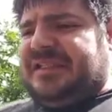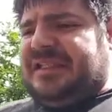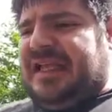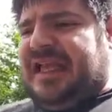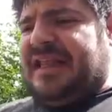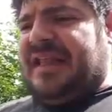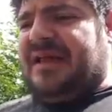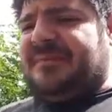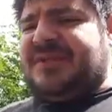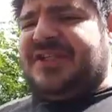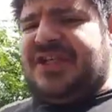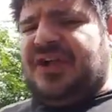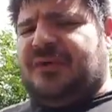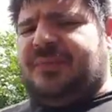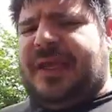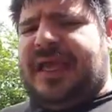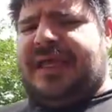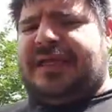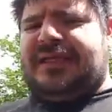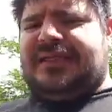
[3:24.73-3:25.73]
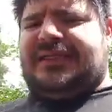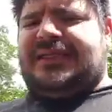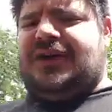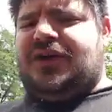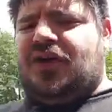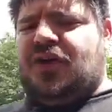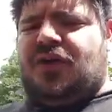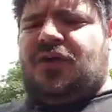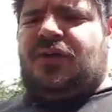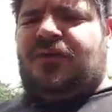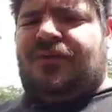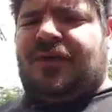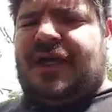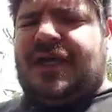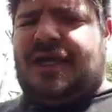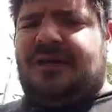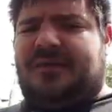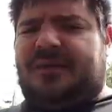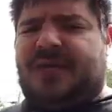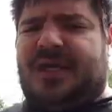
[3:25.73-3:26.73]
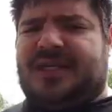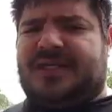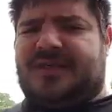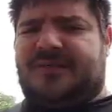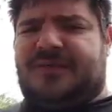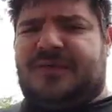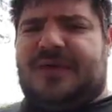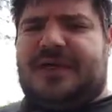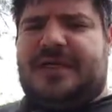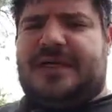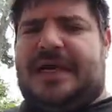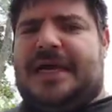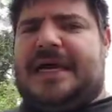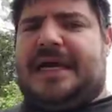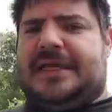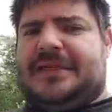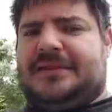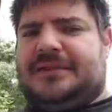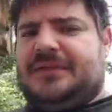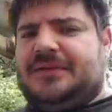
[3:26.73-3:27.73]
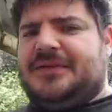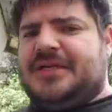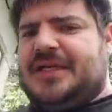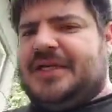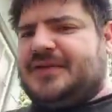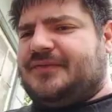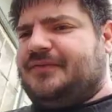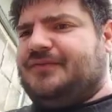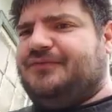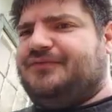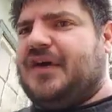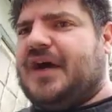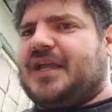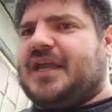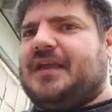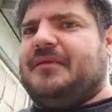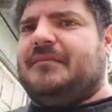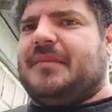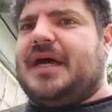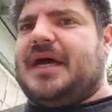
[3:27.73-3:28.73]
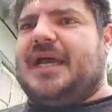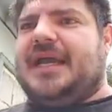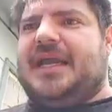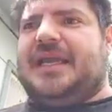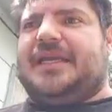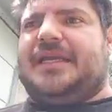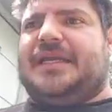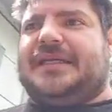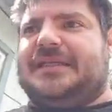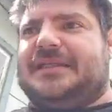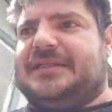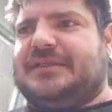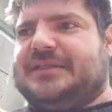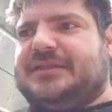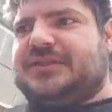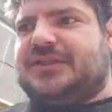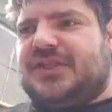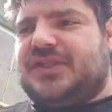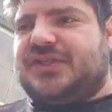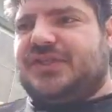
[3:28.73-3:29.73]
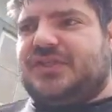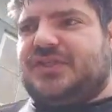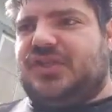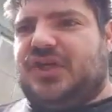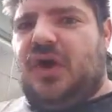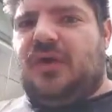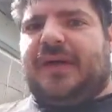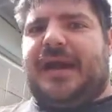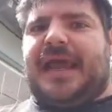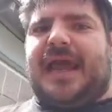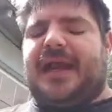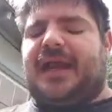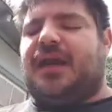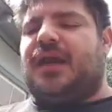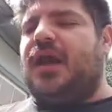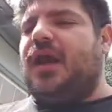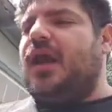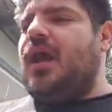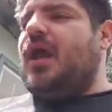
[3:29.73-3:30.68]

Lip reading: And them still be at zero fucking risk for a guy losing his fucking mind and just going at it.